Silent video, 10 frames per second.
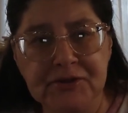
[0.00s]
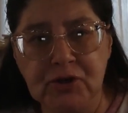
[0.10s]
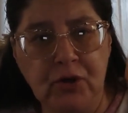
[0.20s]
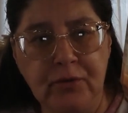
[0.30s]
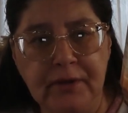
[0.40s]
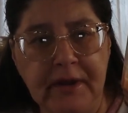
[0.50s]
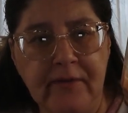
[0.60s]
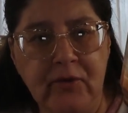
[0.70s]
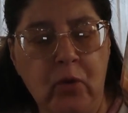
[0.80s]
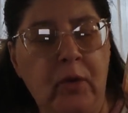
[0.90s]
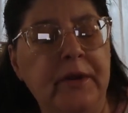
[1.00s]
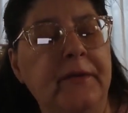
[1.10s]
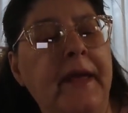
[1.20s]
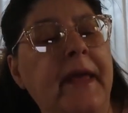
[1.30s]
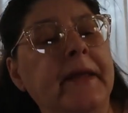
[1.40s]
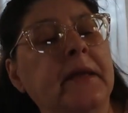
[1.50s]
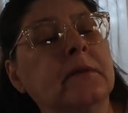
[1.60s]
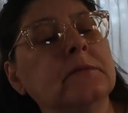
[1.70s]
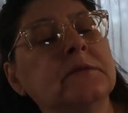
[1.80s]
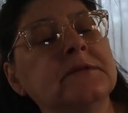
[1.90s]
you know, you never know what you're getting
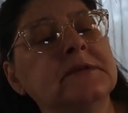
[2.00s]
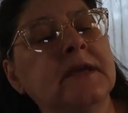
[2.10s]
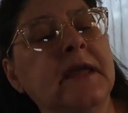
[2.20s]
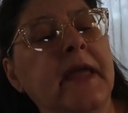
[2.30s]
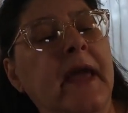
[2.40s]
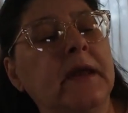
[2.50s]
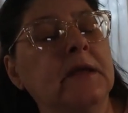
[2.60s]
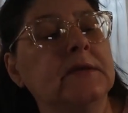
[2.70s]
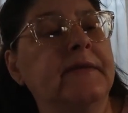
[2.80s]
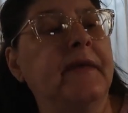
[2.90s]
until you get it.